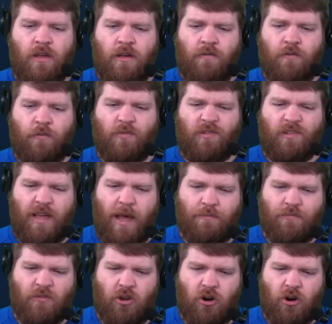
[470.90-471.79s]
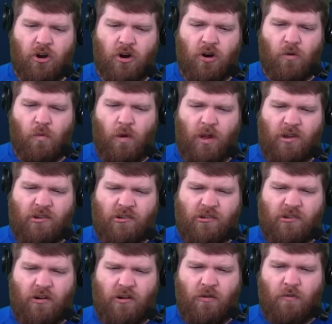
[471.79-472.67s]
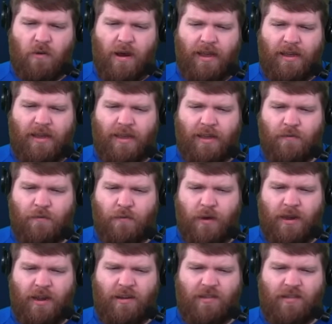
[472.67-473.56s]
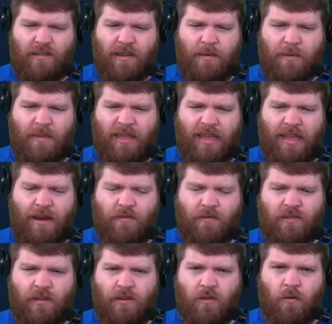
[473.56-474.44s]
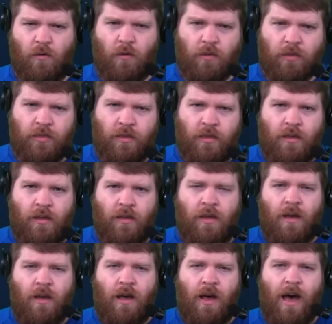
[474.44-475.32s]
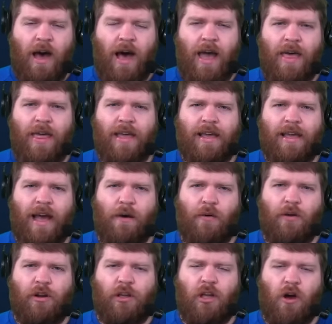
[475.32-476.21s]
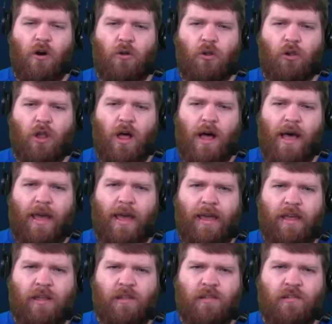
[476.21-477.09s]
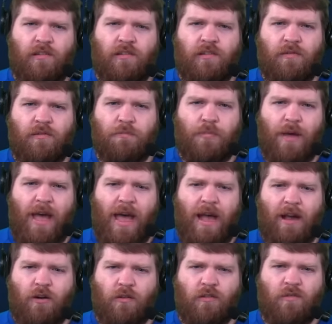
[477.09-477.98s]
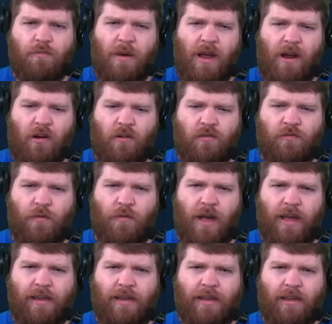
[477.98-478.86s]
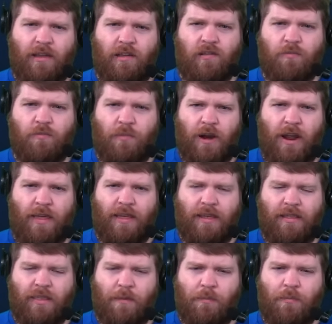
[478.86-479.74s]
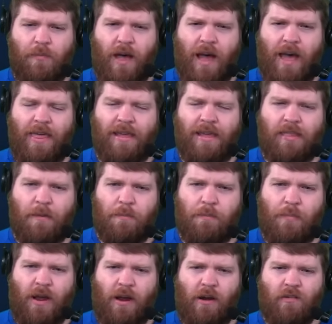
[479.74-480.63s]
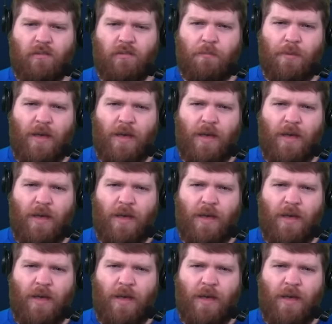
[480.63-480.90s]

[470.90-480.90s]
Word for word: From Skepter, what's your ranking for each team in the NFC North? I think I would go Lions, Packers, Bears, Vikings, but I think the I think the Bears and